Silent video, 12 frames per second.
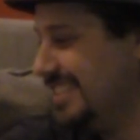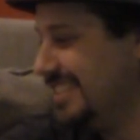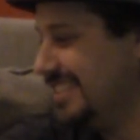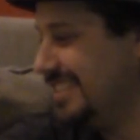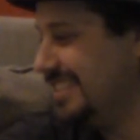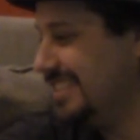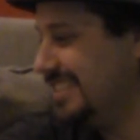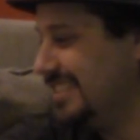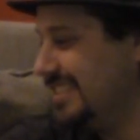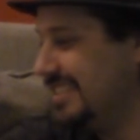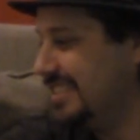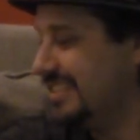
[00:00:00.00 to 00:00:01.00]

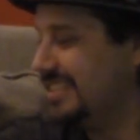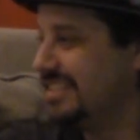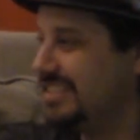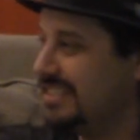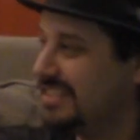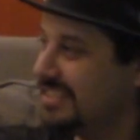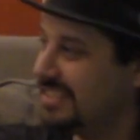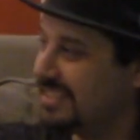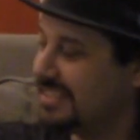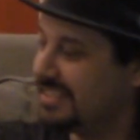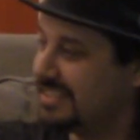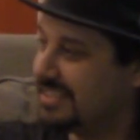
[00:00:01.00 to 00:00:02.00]

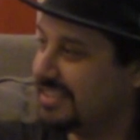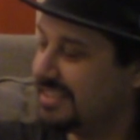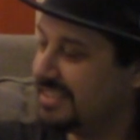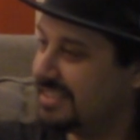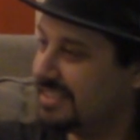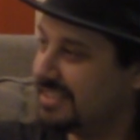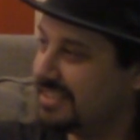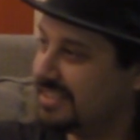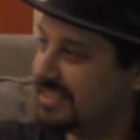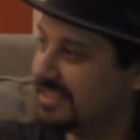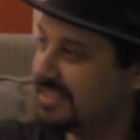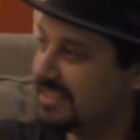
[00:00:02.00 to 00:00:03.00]

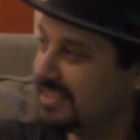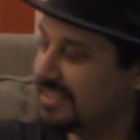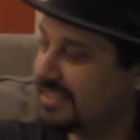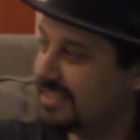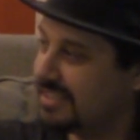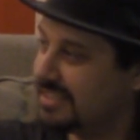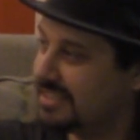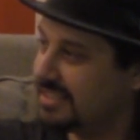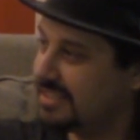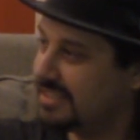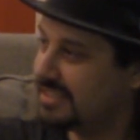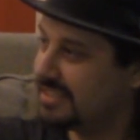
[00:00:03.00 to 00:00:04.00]

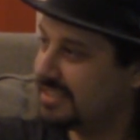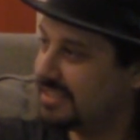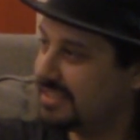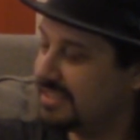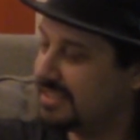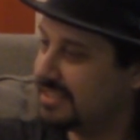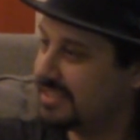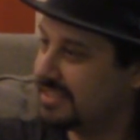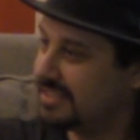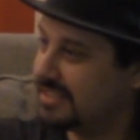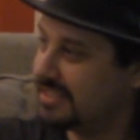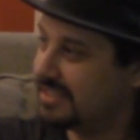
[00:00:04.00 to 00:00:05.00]

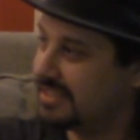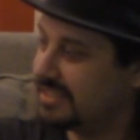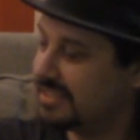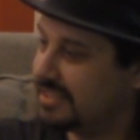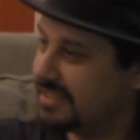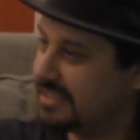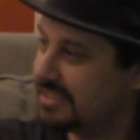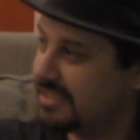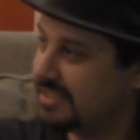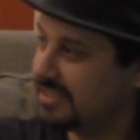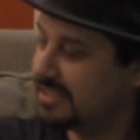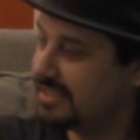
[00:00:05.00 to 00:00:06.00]

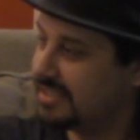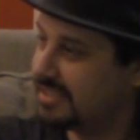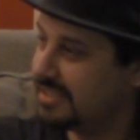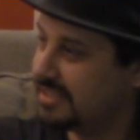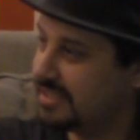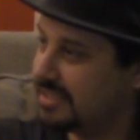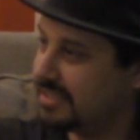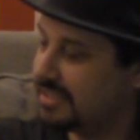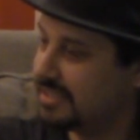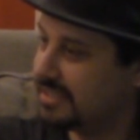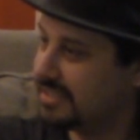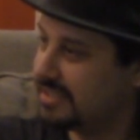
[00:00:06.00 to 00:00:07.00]

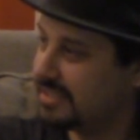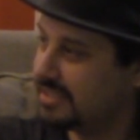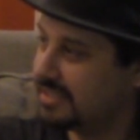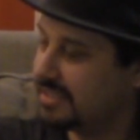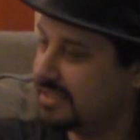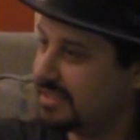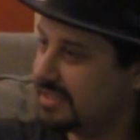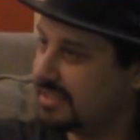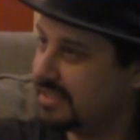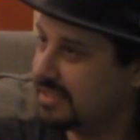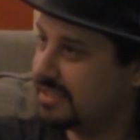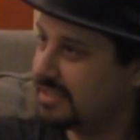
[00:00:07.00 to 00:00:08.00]
[no speech]